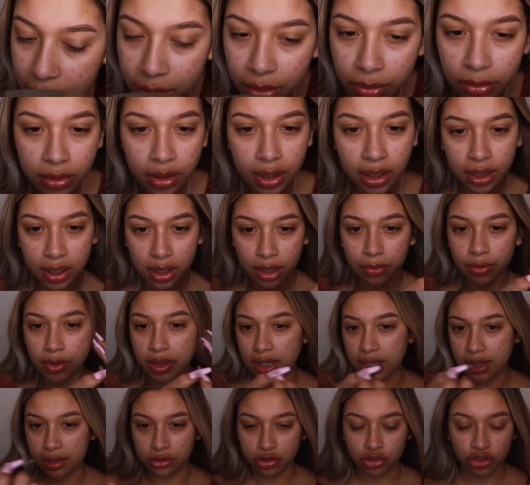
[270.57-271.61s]
I don't think I would
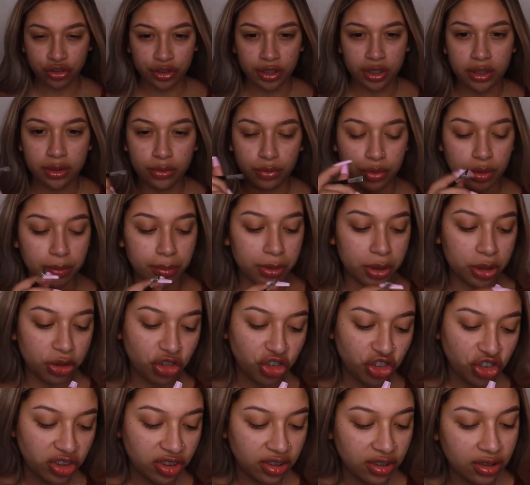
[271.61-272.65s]
actually
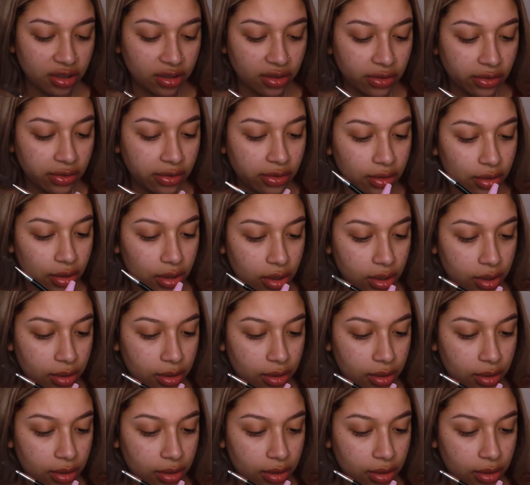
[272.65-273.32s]
repurchase this